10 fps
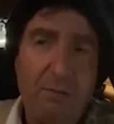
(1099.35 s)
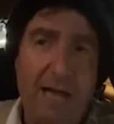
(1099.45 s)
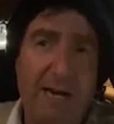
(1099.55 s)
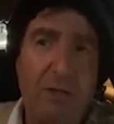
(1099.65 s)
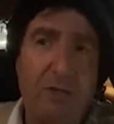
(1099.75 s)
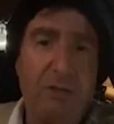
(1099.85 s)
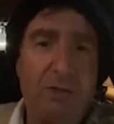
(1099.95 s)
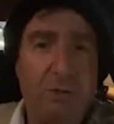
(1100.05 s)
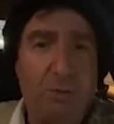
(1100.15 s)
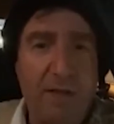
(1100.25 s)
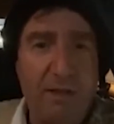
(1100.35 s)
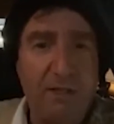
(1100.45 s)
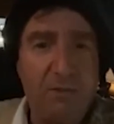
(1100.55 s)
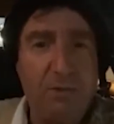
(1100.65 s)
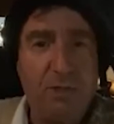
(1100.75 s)
that close to the way
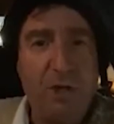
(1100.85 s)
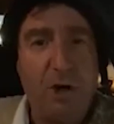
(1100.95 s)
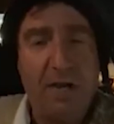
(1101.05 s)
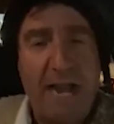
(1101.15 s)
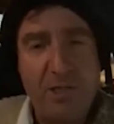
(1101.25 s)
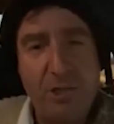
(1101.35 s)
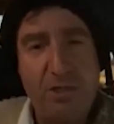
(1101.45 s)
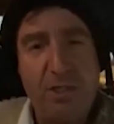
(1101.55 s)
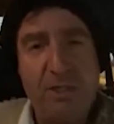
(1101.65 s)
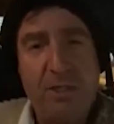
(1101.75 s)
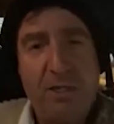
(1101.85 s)
things really are naturally.